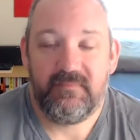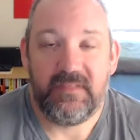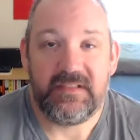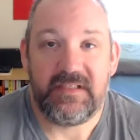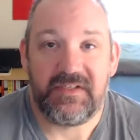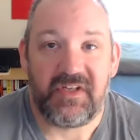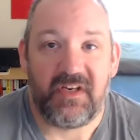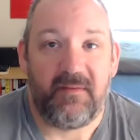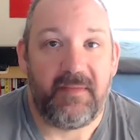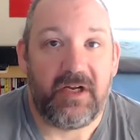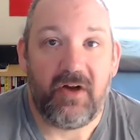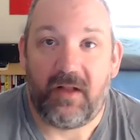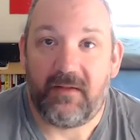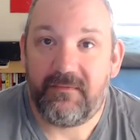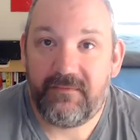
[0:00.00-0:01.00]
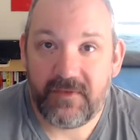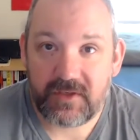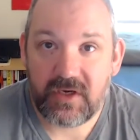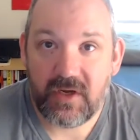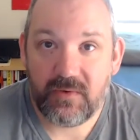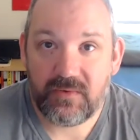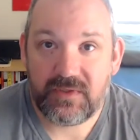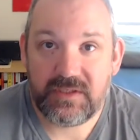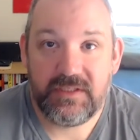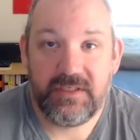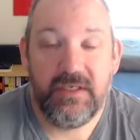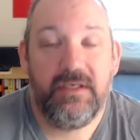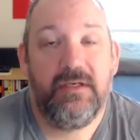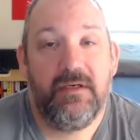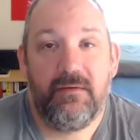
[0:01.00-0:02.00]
This is going to be called Footnotes.